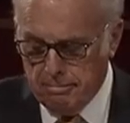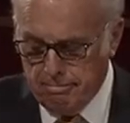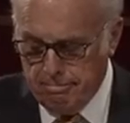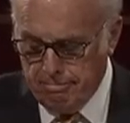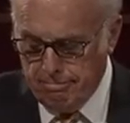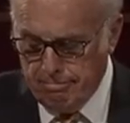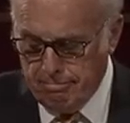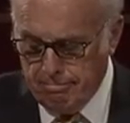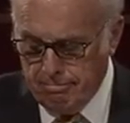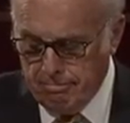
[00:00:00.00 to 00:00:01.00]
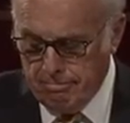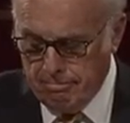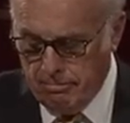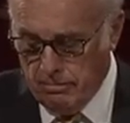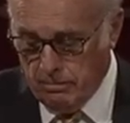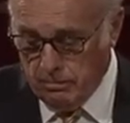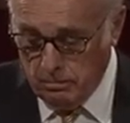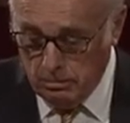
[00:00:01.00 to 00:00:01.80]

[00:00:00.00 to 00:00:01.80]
[no speech]